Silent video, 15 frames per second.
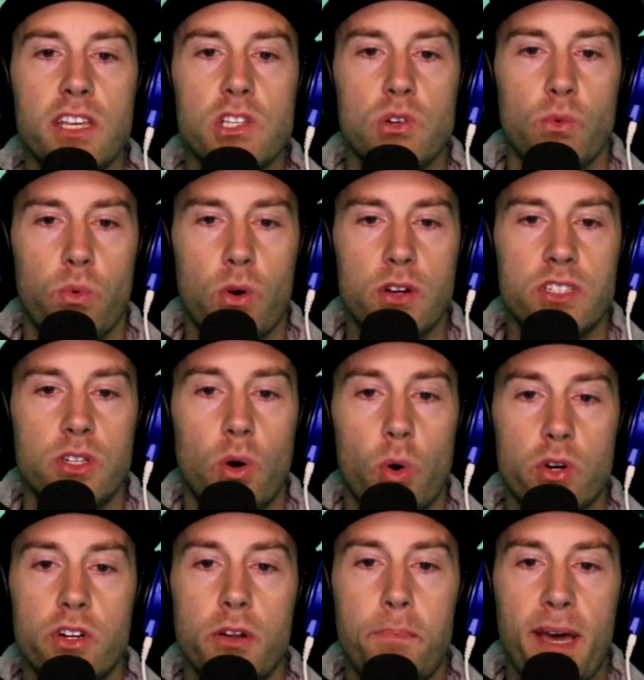these rewards in
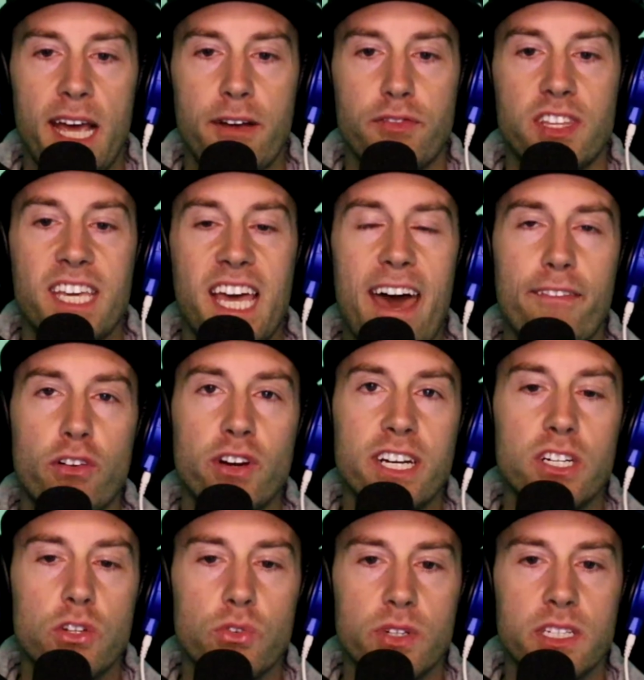order to pay for the
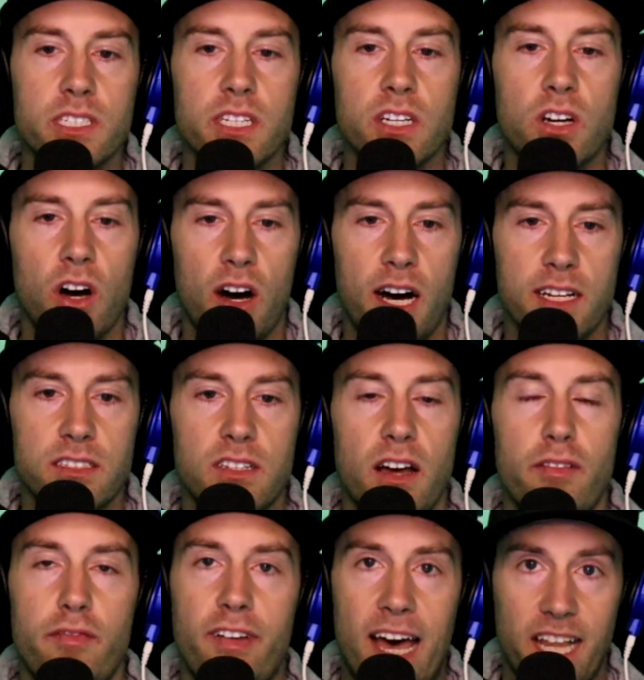ever-increasing cost
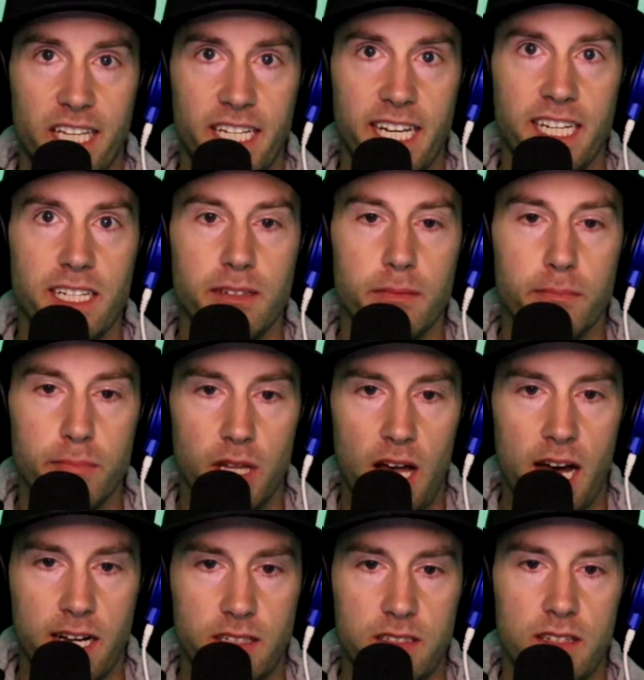of validating
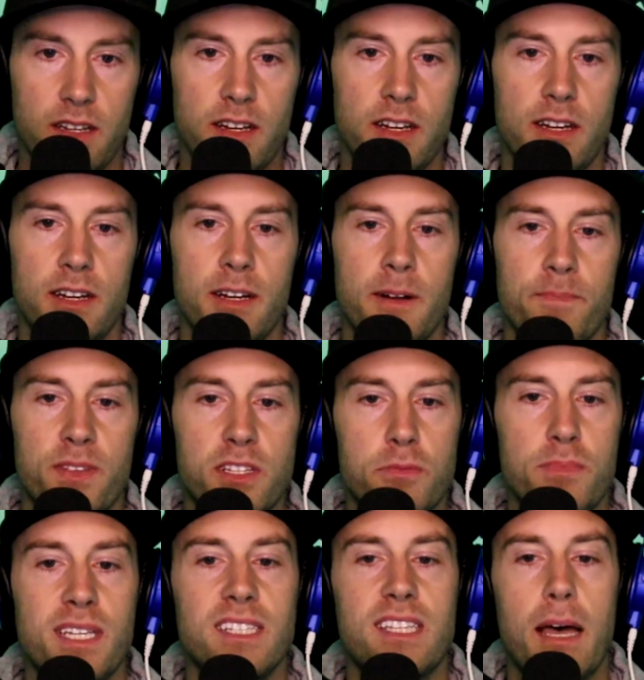blocks. This
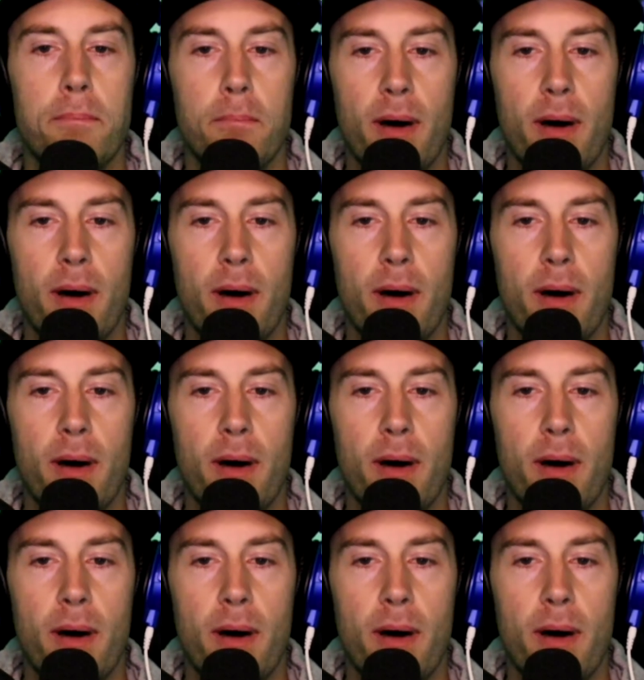means that